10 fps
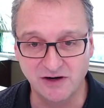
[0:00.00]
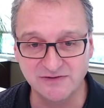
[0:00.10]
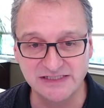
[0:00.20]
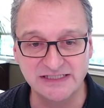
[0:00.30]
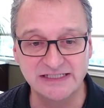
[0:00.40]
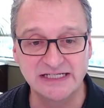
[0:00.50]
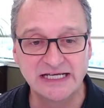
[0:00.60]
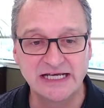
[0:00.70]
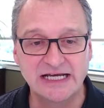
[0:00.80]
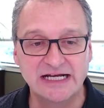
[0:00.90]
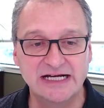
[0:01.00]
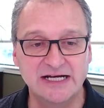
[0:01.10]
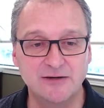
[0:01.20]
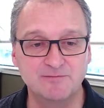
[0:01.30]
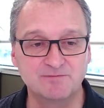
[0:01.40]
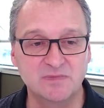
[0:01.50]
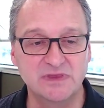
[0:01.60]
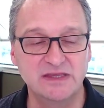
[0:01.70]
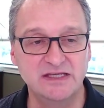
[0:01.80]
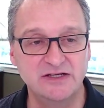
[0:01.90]
Obviously,
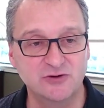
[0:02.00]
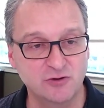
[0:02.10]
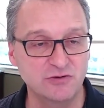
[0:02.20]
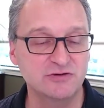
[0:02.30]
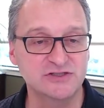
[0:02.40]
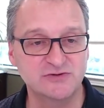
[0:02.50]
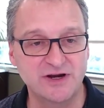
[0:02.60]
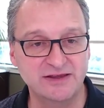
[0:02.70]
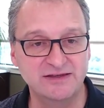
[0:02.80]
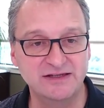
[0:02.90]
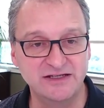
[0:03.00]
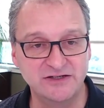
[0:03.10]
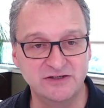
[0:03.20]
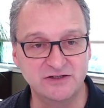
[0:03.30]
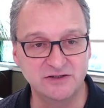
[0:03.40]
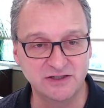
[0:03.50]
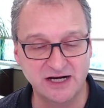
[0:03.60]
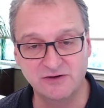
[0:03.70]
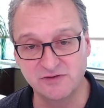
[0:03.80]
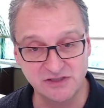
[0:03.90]
the earlier strength in the year
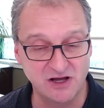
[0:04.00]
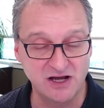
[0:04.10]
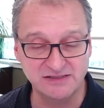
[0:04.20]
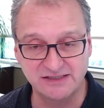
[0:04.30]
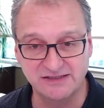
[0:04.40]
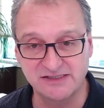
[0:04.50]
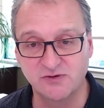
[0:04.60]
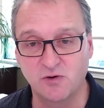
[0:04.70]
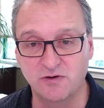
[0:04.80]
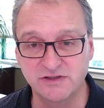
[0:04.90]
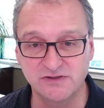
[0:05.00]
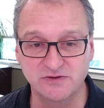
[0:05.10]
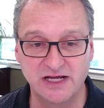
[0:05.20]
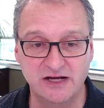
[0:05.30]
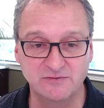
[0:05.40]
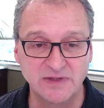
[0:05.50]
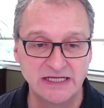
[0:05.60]
kind of was lost in this quarter. So now,